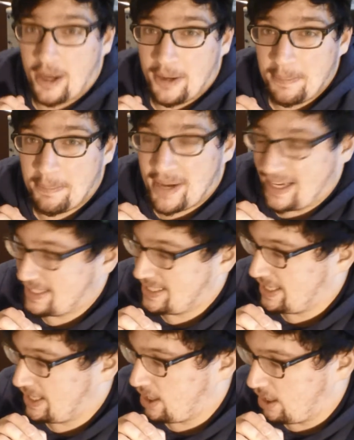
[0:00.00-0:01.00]

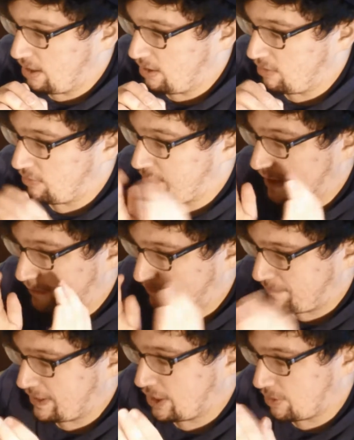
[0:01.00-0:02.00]
unboxing of a
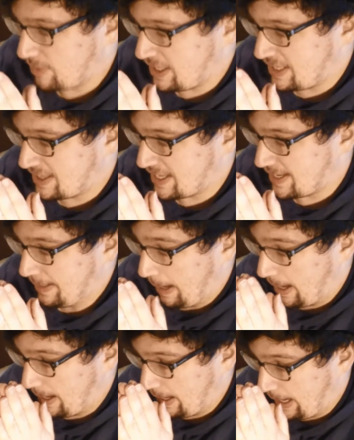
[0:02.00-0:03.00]
figurine that,
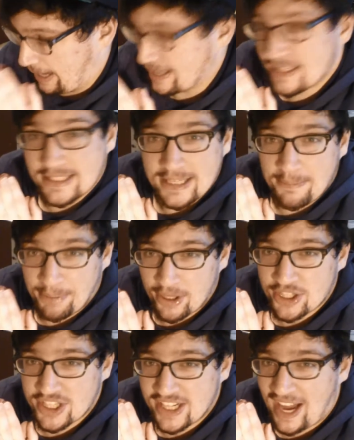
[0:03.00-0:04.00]
honestly,
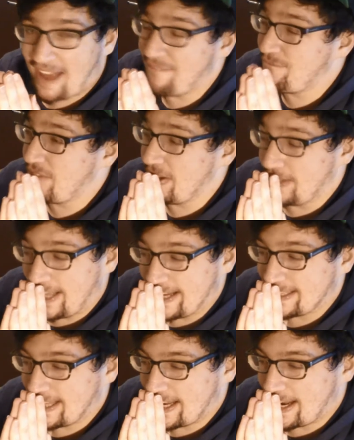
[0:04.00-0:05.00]
personally, I feel
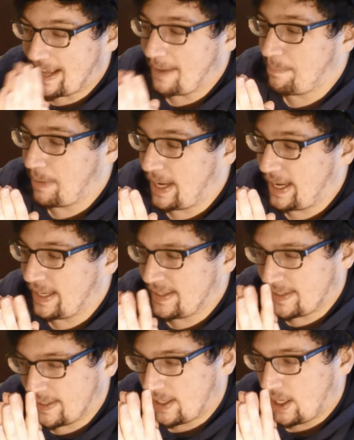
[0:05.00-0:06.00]
like that I paid
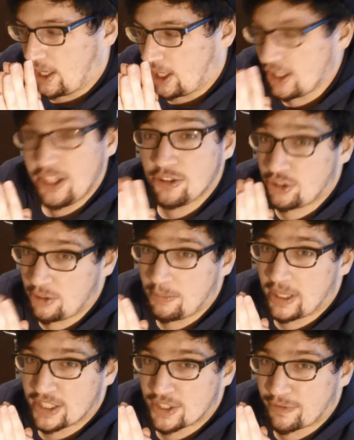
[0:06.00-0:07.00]
a little too
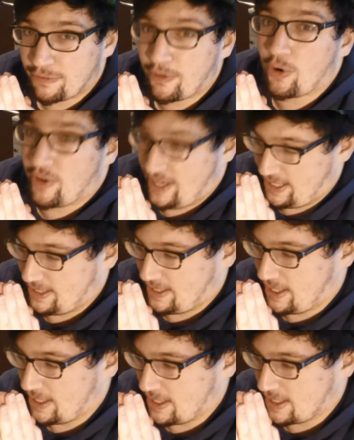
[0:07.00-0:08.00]
much for it
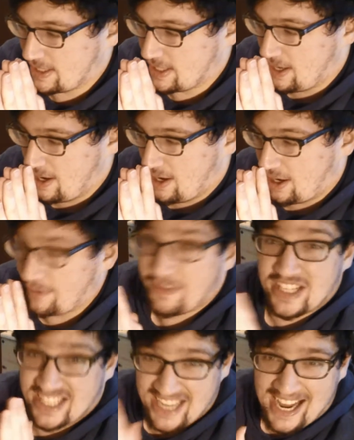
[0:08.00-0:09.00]
because of
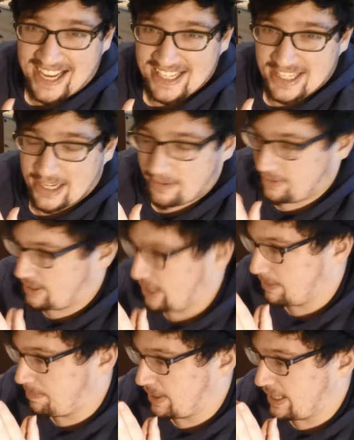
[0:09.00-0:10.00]
the size and
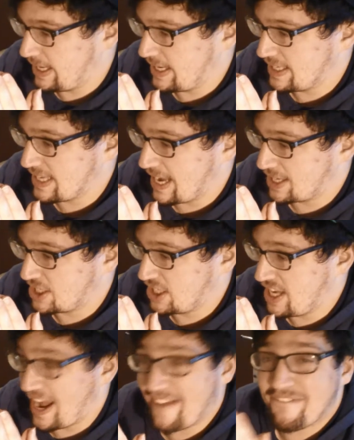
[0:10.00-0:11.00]
everything, but it is
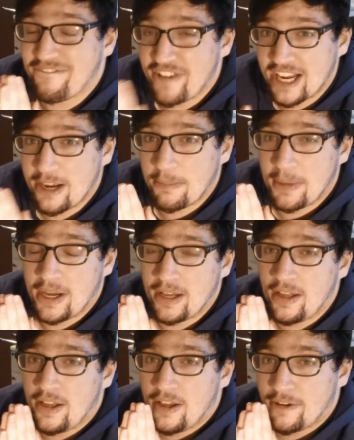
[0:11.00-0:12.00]
actually a
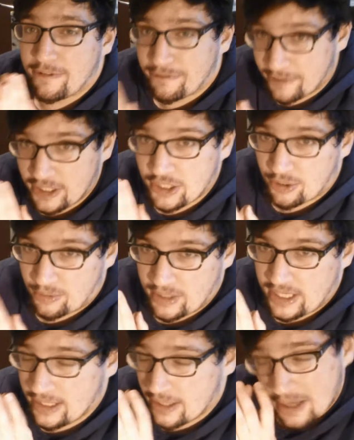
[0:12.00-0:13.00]
Figma
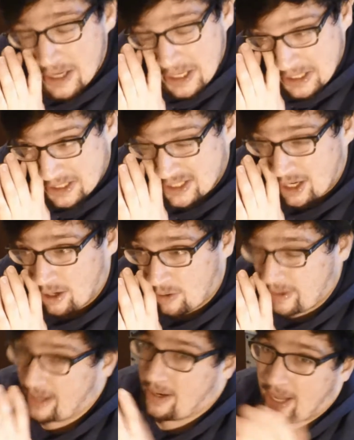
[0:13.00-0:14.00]
figurine.
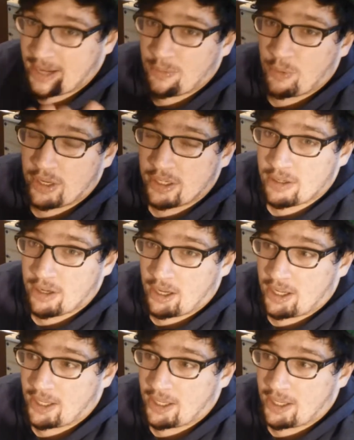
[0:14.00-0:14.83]
So, and when,